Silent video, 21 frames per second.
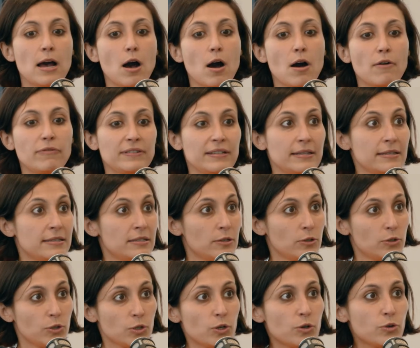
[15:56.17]
of the
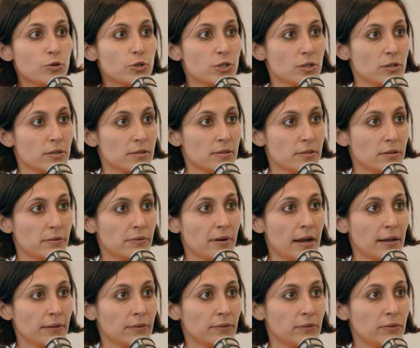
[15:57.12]
institutions
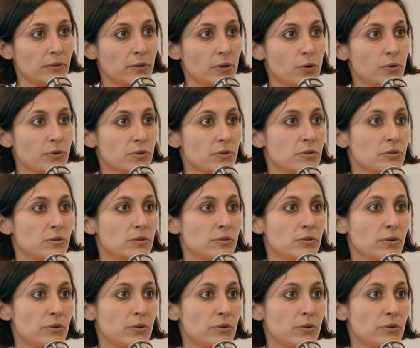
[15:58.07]
around those